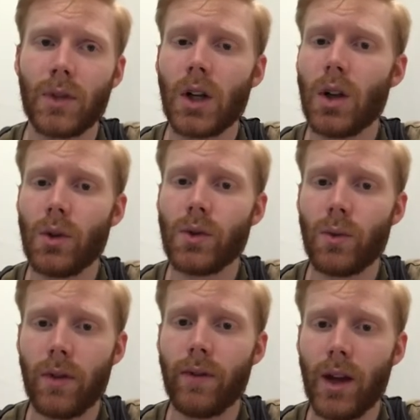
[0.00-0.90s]
close
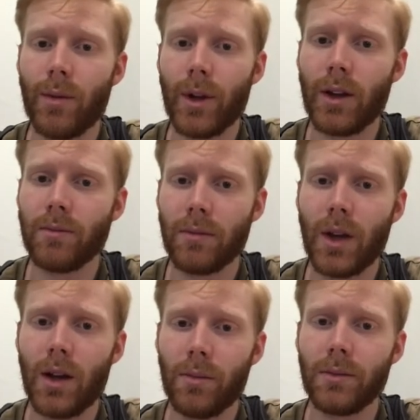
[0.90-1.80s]
with family
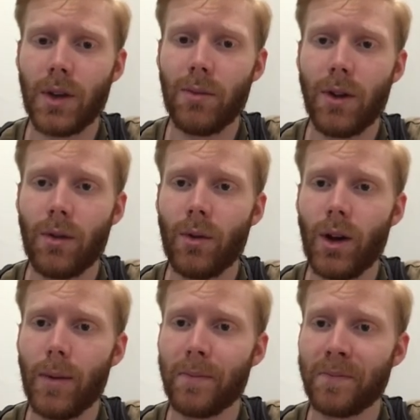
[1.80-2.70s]
helped get me through it.